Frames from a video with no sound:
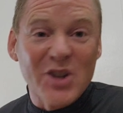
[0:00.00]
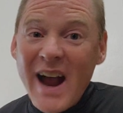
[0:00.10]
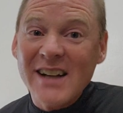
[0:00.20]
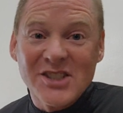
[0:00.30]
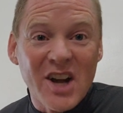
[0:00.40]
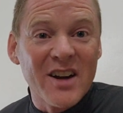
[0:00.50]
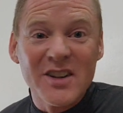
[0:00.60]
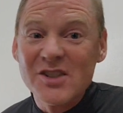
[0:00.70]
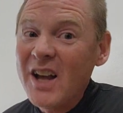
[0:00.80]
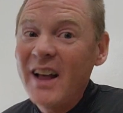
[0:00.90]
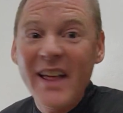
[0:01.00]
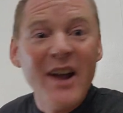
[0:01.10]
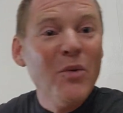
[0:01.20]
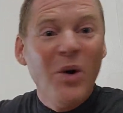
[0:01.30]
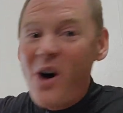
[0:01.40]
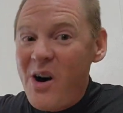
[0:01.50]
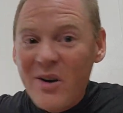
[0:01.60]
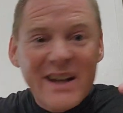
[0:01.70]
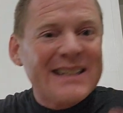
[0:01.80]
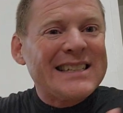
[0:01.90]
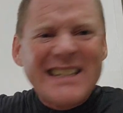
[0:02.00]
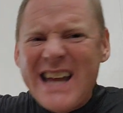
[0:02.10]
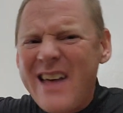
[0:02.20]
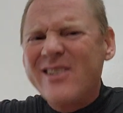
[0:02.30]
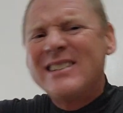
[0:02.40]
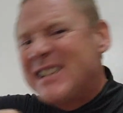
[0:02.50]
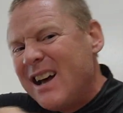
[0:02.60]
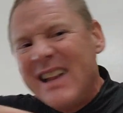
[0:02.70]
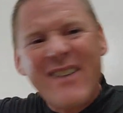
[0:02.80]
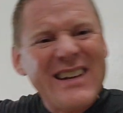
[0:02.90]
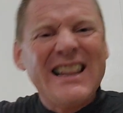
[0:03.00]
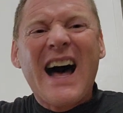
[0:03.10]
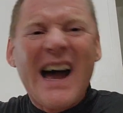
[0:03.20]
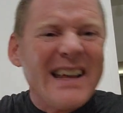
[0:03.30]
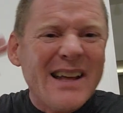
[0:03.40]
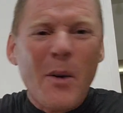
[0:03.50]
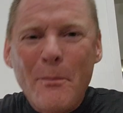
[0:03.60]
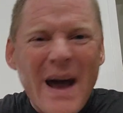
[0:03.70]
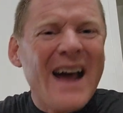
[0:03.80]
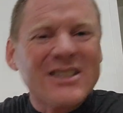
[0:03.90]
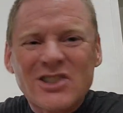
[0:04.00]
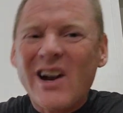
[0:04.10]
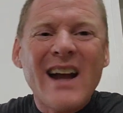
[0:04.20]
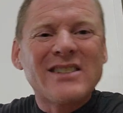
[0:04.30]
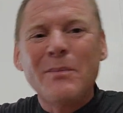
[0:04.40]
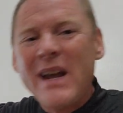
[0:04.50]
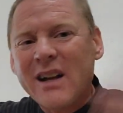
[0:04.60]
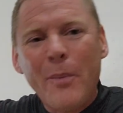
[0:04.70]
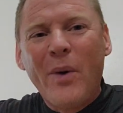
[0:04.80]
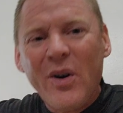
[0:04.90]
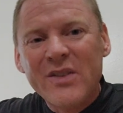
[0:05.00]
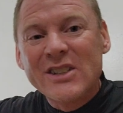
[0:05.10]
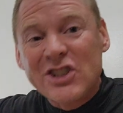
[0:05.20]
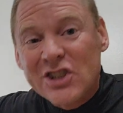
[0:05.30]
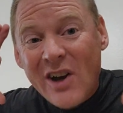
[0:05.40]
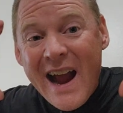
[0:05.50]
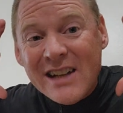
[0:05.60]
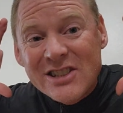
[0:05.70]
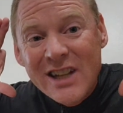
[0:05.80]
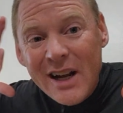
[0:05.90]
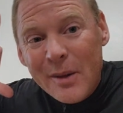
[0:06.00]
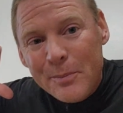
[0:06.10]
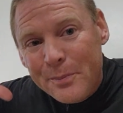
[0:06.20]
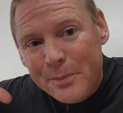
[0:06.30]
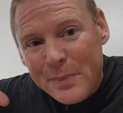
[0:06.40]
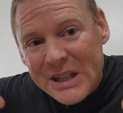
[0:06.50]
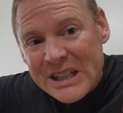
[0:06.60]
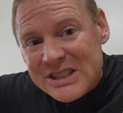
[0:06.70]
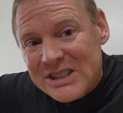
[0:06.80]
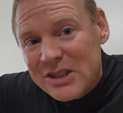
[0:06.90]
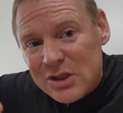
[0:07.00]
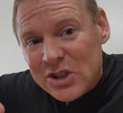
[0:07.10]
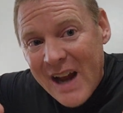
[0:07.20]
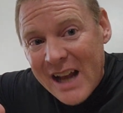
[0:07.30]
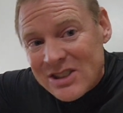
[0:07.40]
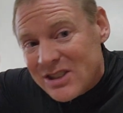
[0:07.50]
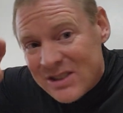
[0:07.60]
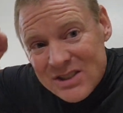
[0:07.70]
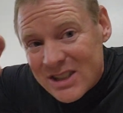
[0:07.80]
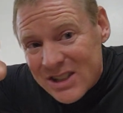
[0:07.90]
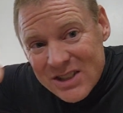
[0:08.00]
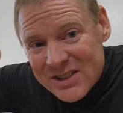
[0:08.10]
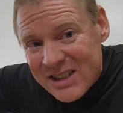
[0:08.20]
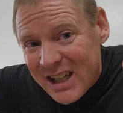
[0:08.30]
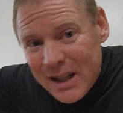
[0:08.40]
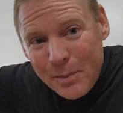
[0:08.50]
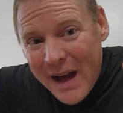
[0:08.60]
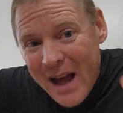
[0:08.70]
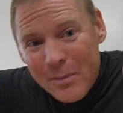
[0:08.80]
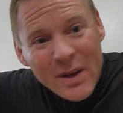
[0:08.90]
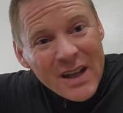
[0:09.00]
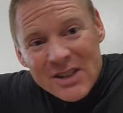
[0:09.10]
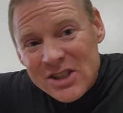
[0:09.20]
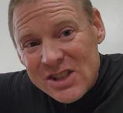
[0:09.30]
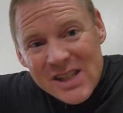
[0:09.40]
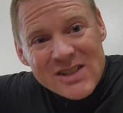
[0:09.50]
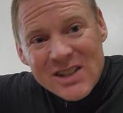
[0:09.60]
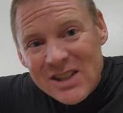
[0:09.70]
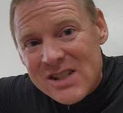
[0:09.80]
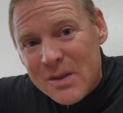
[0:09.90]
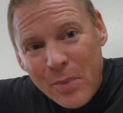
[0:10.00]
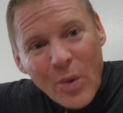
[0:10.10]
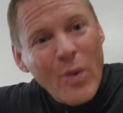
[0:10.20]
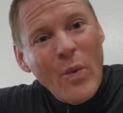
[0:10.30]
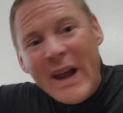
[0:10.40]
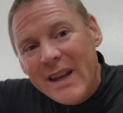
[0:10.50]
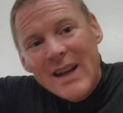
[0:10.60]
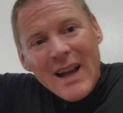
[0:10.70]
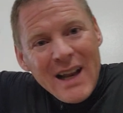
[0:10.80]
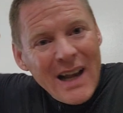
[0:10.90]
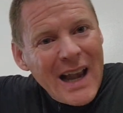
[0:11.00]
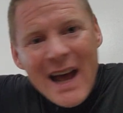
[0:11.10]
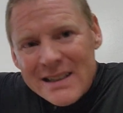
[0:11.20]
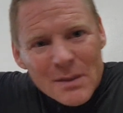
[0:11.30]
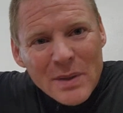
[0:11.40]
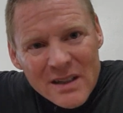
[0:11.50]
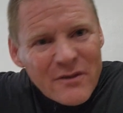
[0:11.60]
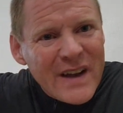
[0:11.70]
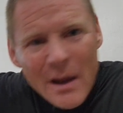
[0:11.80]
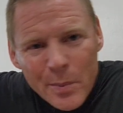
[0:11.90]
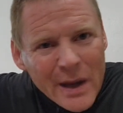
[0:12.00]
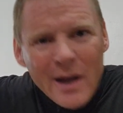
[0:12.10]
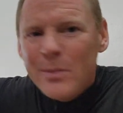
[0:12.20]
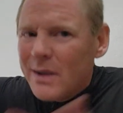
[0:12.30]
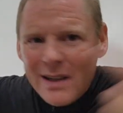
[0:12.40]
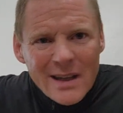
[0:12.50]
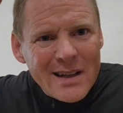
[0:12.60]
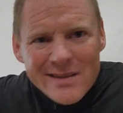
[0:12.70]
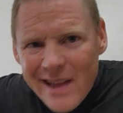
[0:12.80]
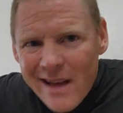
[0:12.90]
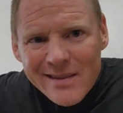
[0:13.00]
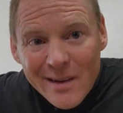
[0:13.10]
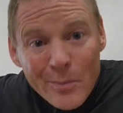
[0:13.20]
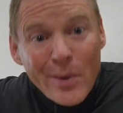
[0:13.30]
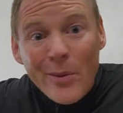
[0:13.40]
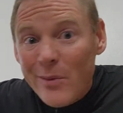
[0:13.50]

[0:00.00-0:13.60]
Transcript: trash talkers, they will all get together and tell every lie, and they'll bash trash and make up all this trash. But it's still trash. The little skinny pipe just isn't gonna support weight like the big fat pipe. It's that simple.